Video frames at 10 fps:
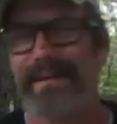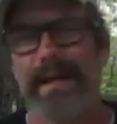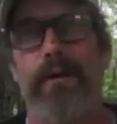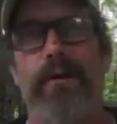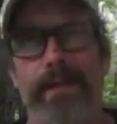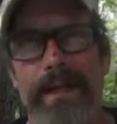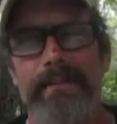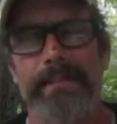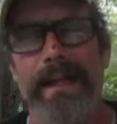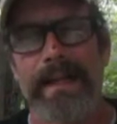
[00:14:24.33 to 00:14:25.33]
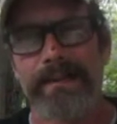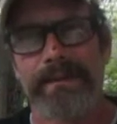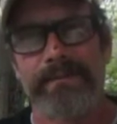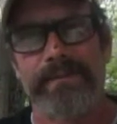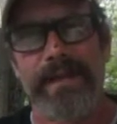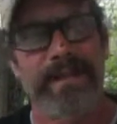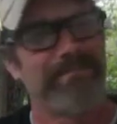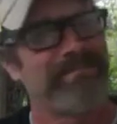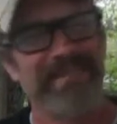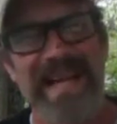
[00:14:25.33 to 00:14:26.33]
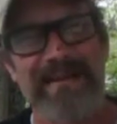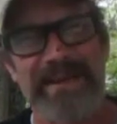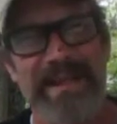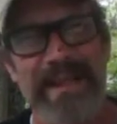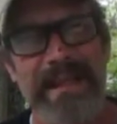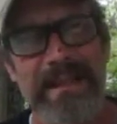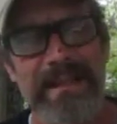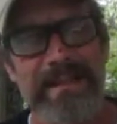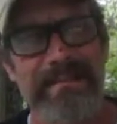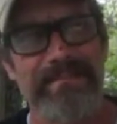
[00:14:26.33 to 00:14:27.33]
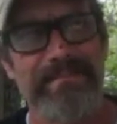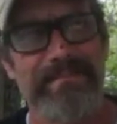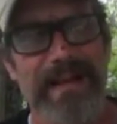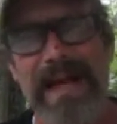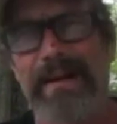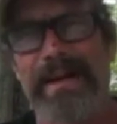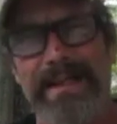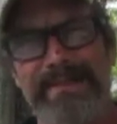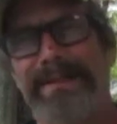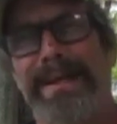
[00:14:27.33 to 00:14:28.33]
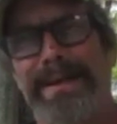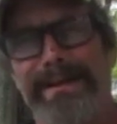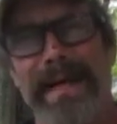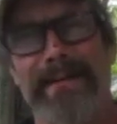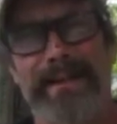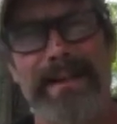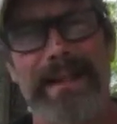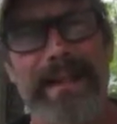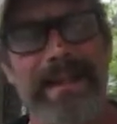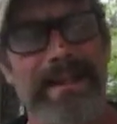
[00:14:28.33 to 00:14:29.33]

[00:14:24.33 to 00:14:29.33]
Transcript: Oh, the FBI should fear him? Not really. IRS? No, not really.